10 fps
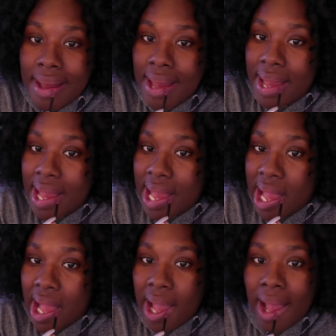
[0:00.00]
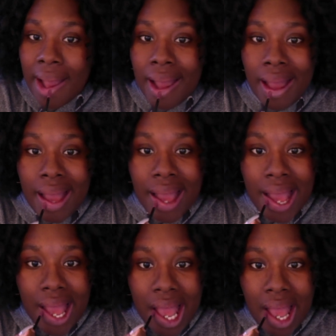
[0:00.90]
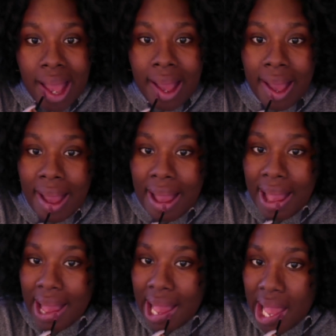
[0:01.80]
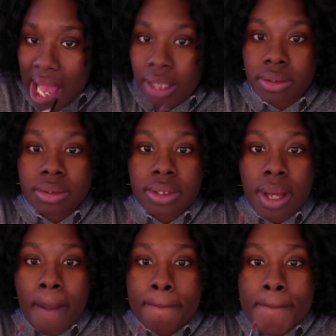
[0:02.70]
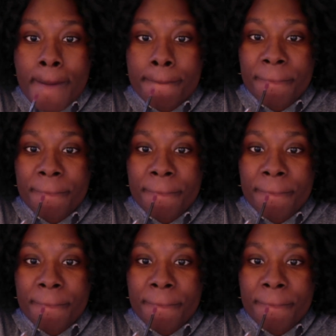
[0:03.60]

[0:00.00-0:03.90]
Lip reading: Nobody speaks.